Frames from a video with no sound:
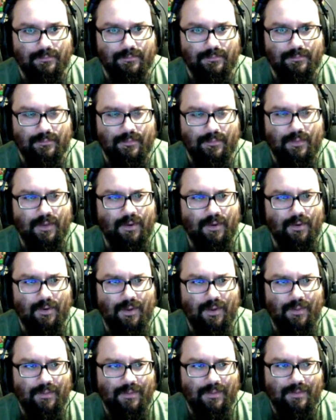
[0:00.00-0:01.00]
No, I
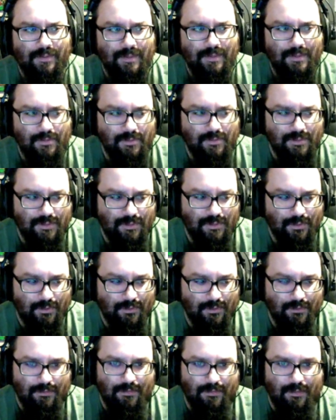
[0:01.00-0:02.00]
think these were stolen
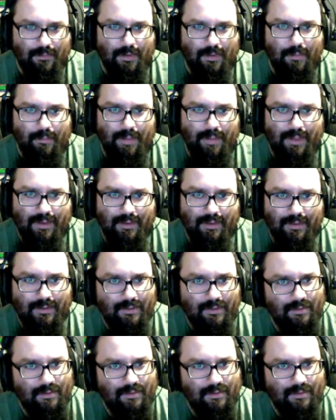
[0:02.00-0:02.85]
from a mint.